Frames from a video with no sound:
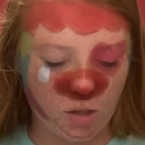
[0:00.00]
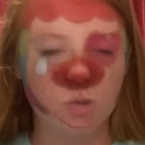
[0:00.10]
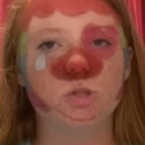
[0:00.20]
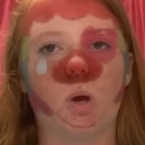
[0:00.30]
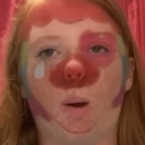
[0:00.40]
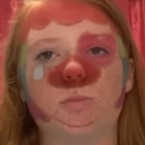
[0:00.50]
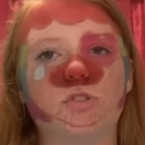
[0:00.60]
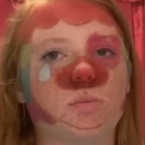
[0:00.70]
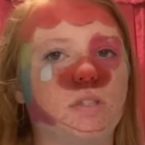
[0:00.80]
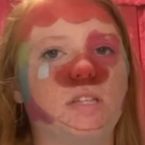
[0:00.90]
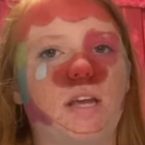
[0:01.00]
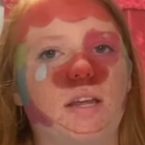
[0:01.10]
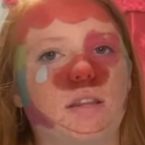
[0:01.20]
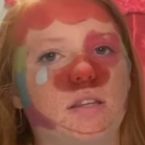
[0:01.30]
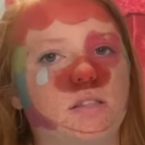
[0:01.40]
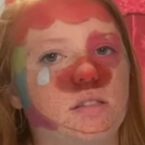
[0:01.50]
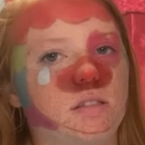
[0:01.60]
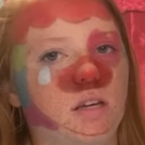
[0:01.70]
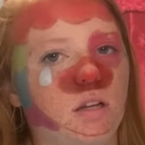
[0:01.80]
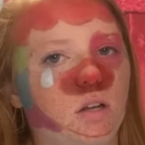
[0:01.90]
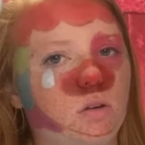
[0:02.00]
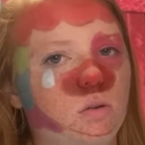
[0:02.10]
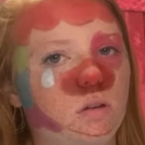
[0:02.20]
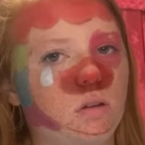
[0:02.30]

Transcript: so I'm just gonna be taking this yellow